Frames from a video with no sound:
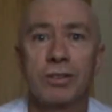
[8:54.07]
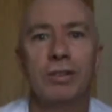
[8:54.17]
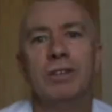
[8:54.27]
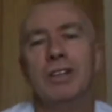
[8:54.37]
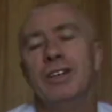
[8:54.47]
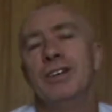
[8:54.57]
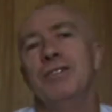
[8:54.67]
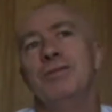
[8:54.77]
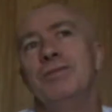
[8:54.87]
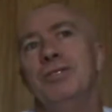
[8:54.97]

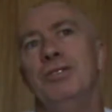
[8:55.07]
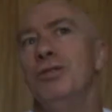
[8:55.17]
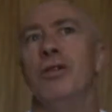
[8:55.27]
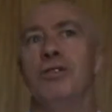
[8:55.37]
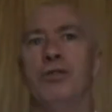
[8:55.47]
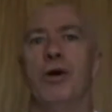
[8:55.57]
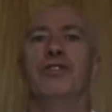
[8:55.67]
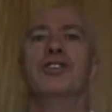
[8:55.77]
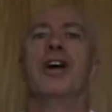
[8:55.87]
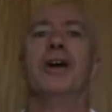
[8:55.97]
you
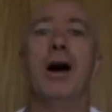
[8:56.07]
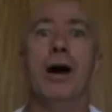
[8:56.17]
often say